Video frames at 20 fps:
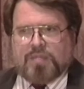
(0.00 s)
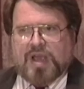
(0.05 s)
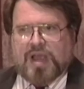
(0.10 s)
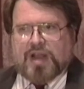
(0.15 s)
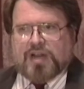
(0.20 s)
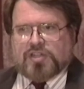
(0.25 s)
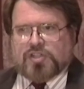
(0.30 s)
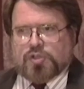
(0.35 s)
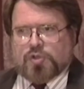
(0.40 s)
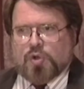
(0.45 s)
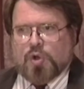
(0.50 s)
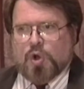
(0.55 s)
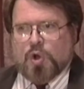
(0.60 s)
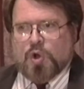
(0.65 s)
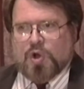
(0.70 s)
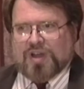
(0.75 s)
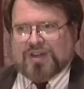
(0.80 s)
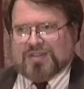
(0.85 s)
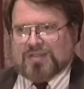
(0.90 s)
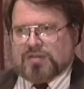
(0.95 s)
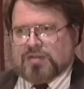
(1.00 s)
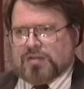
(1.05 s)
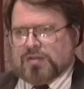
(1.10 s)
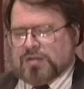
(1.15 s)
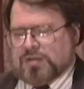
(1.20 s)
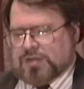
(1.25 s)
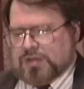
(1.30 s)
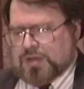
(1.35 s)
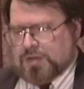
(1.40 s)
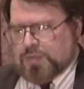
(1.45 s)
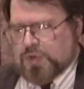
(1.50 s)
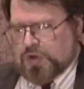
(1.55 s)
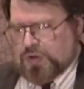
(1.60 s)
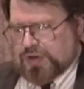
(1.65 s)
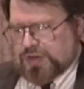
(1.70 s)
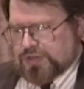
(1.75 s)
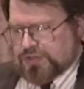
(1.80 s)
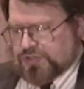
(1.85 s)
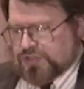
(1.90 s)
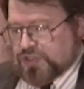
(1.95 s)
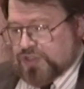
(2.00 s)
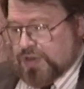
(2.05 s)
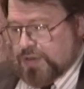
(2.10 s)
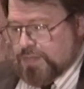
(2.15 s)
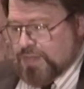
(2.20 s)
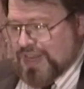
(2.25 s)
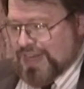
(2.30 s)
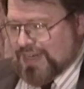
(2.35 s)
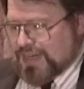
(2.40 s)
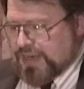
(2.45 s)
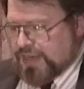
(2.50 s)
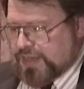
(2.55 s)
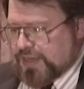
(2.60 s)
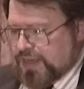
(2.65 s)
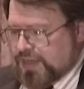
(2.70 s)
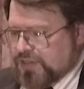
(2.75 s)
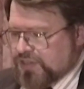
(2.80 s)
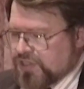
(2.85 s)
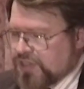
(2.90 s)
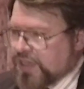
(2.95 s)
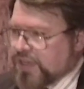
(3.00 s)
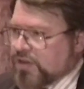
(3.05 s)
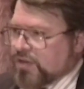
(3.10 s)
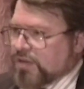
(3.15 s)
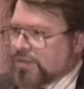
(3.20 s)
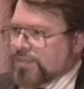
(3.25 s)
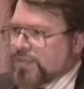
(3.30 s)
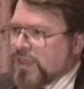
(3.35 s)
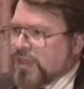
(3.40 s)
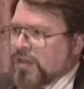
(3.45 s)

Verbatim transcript: back to haunt Americans many decades later.